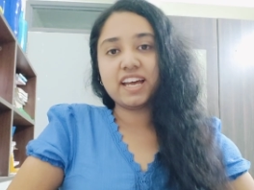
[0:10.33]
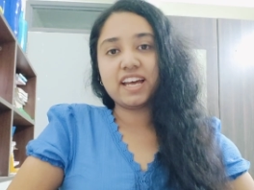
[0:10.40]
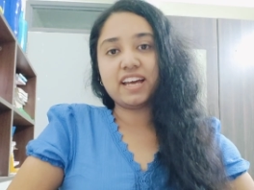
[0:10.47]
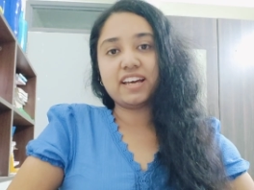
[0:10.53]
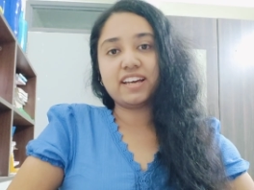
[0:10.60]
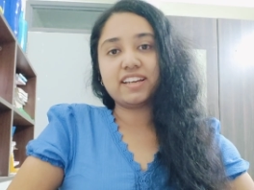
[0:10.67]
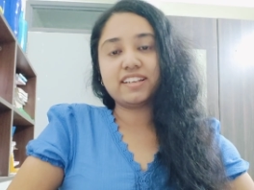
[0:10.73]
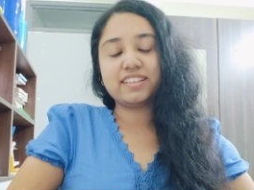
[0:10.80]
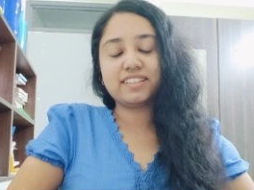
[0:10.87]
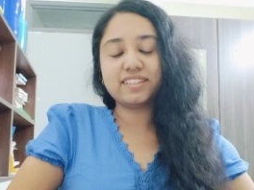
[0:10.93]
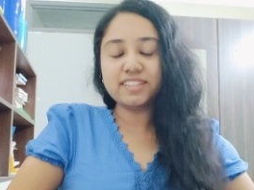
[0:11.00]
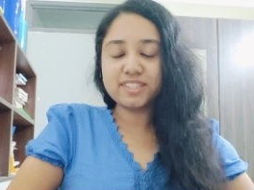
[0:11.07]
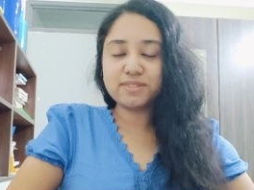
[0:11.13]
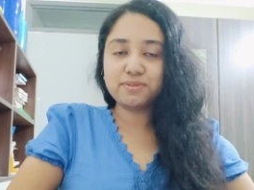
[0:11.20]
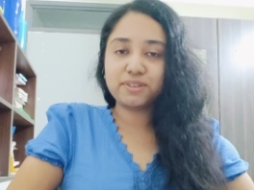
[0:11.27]
and in
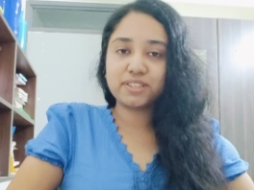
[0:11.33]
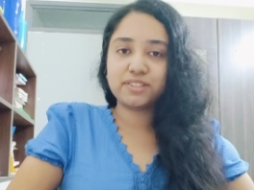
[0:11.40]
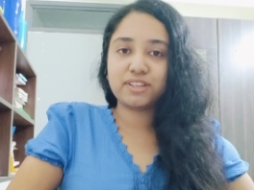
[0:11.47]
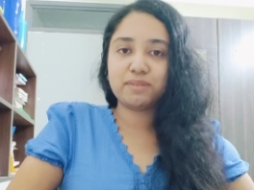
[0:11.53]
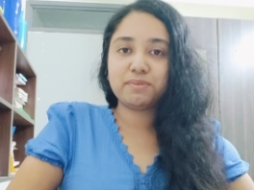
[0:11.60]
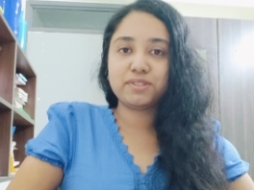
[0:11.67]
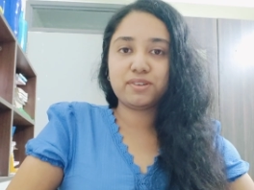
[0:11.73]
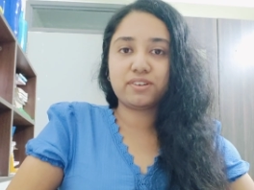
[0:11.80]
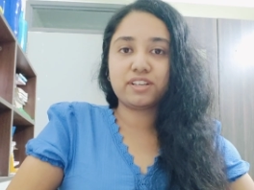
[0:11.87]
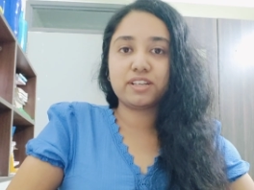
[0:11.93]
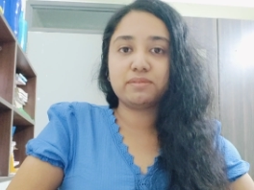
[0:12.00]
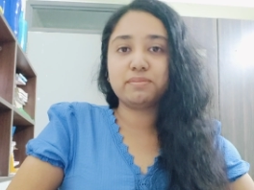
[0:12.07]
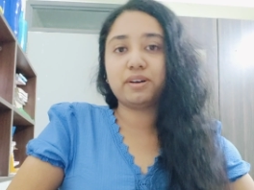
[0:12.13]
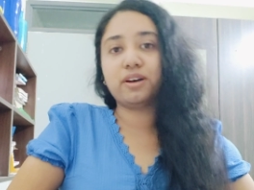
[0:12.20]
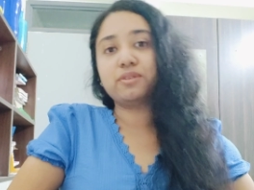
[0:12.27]
this video I'll be talking
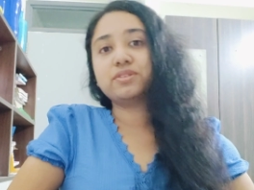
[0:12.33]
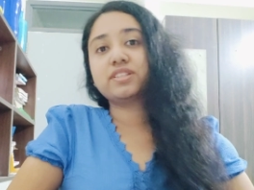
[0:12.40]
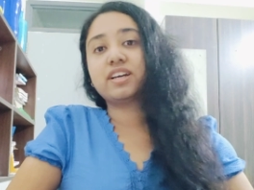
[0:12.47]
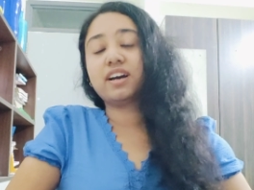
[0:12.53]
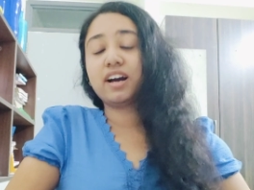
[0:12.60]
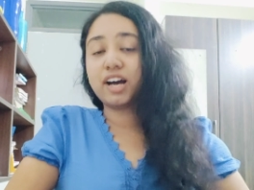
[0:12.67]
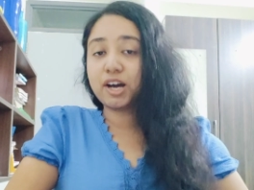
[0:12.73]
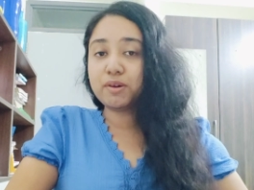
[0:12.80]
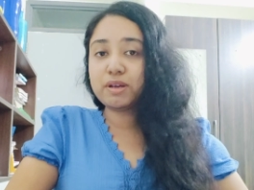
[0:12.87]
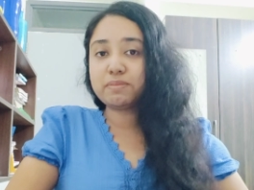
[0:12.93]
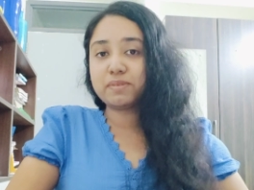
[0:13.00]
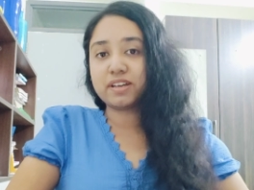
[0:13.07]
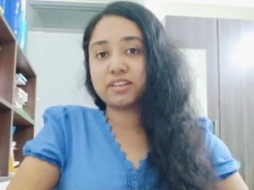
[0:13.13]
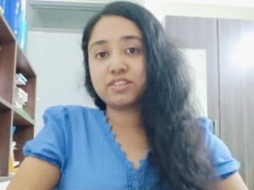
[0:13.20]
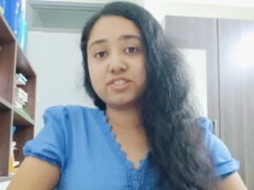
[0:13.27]
about how I
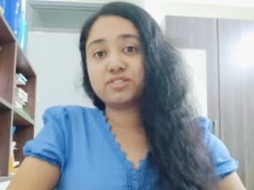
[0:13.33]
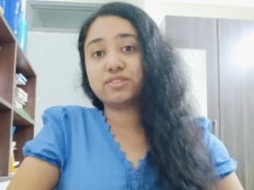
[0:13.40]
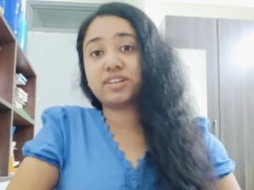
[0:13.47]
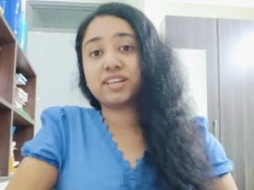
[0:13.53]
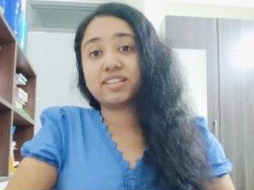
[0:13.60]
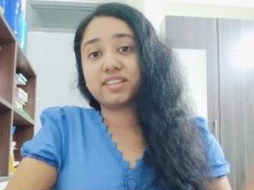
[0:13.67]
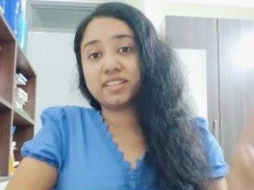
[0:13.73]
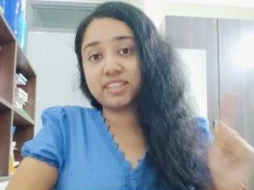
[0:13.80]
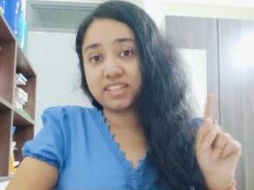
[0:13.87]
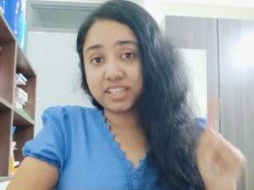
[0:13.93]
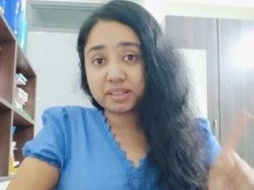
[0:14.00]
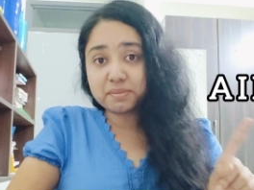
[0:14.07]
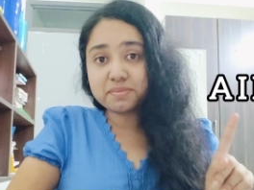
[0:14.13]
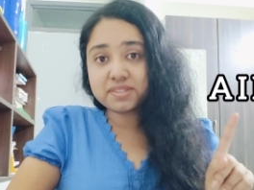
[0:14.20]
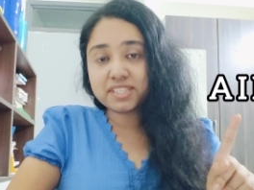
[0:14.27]
managed to get an
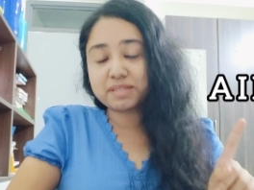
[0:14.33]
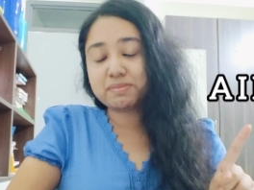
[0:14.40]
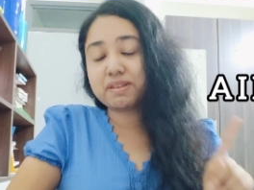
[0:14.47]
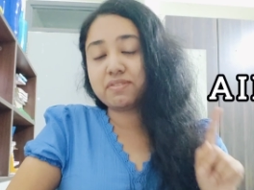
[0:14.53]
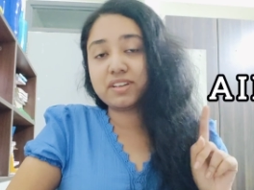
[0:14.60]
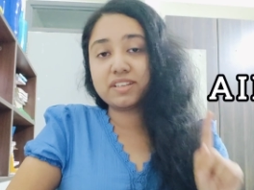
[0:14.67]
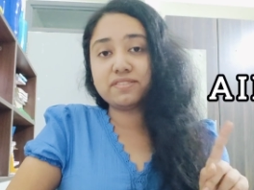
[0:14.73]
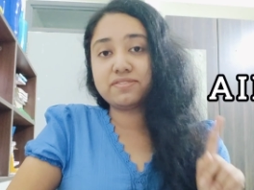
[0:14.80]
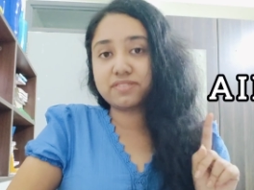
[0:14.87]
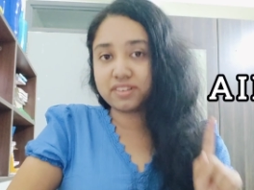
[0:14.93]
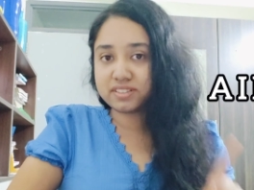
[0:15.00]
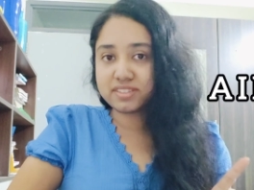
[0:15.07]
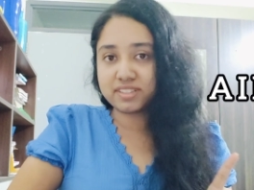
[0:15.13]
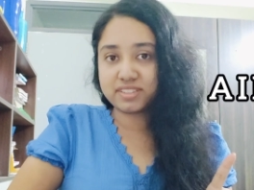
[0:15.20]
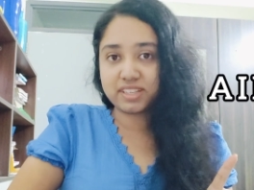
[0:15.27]
AIIMS in my very
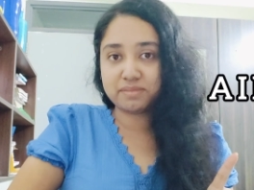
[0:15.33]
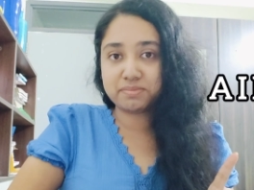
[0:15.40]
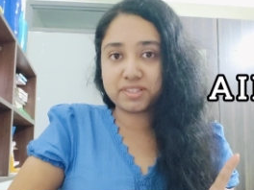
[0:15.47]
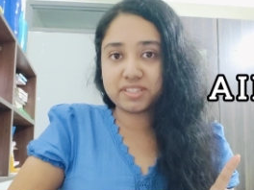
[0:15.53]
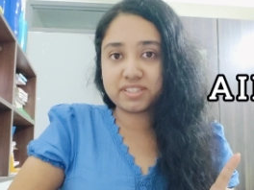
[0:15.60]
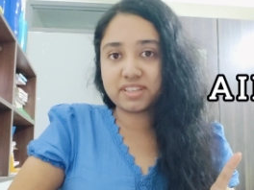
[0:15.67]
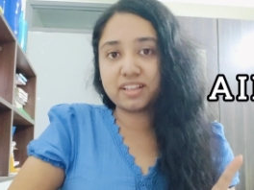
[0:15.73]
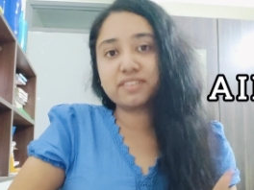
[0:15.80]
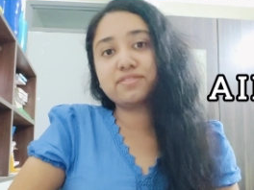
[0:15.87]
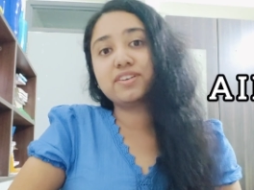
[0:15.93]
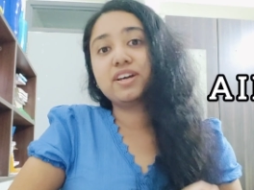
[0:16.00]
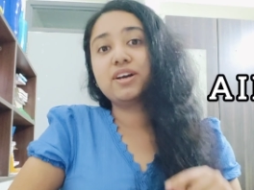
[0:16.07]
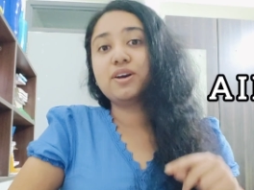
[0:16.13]
first attempt itself,